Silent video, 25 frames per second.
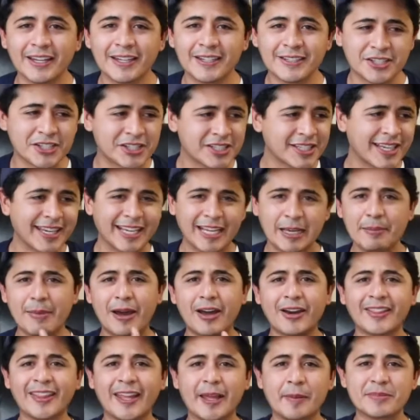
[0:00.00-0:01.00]
Just kick him
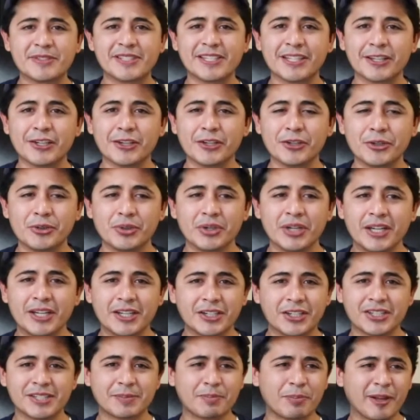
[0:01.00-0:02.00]
out of the MCU.
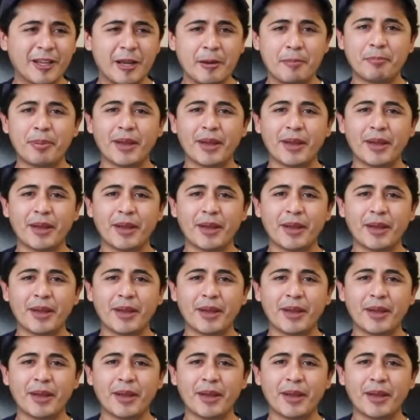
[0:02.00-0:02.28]
Just become